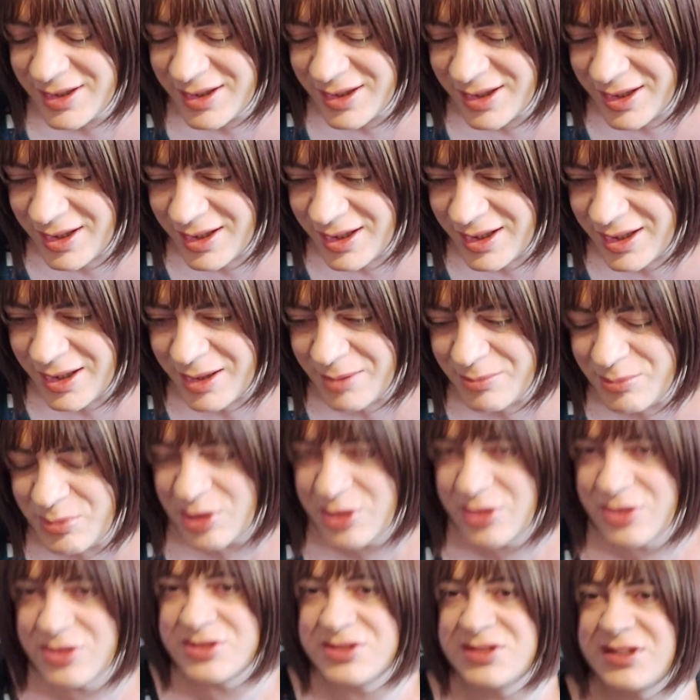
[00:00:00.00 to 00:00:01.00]

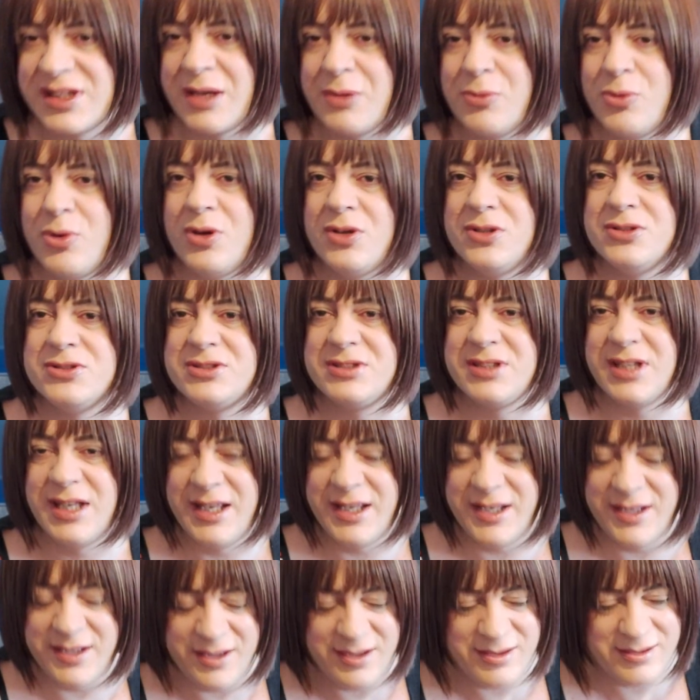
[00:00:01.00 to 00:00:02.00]
because there was
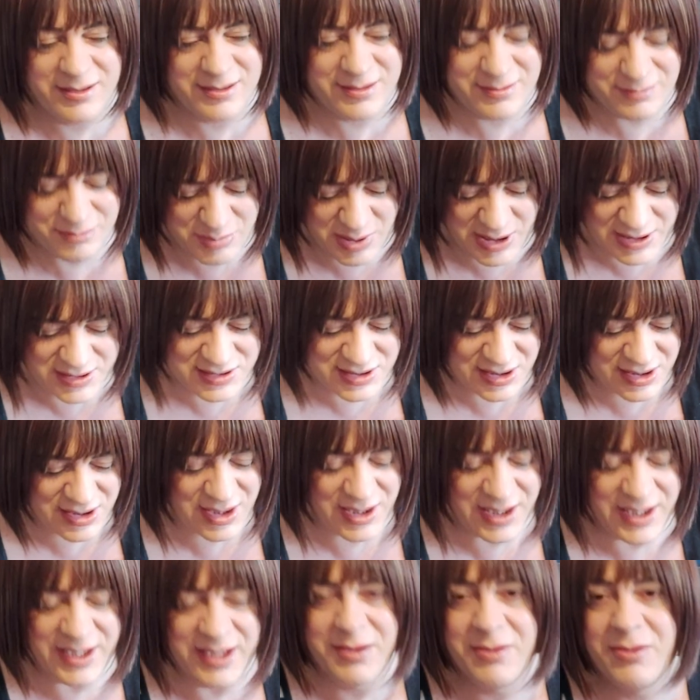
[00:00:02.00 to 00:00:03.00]
it.
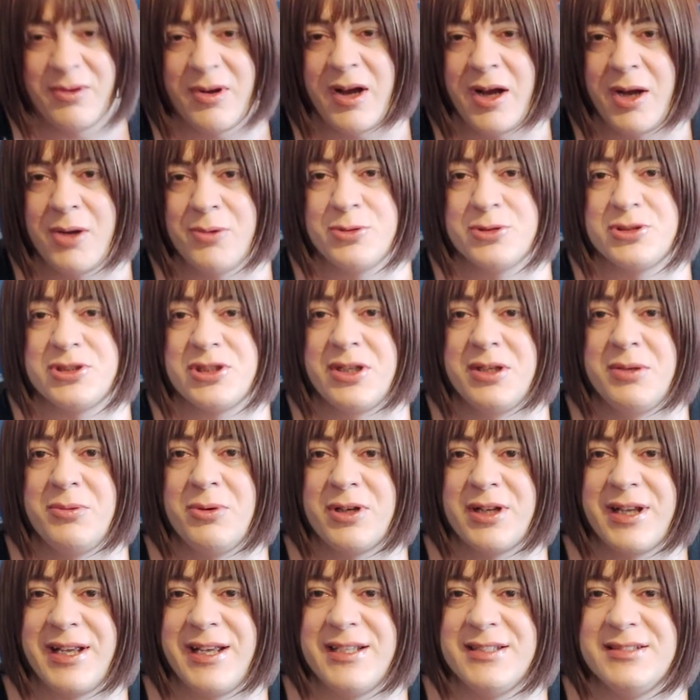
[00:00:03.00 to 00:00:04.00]
Basically, I will show you what
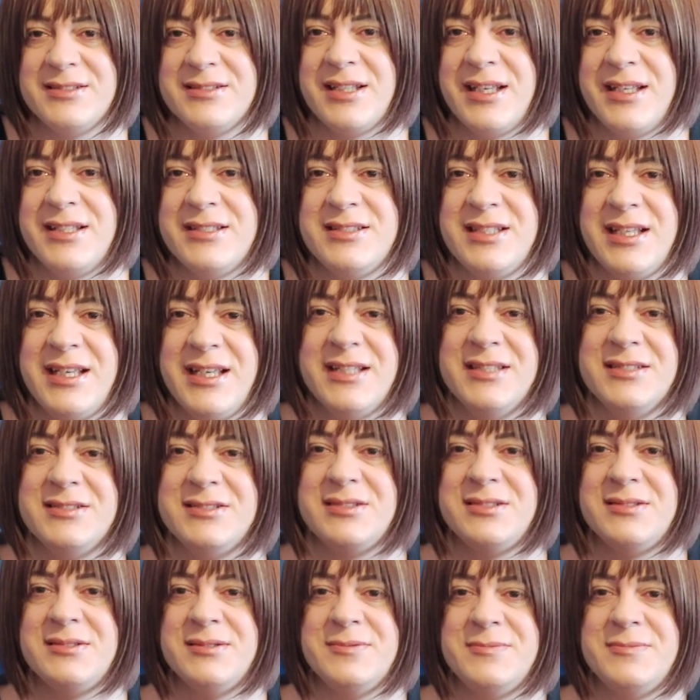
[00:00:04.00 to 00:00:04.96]
it is. It is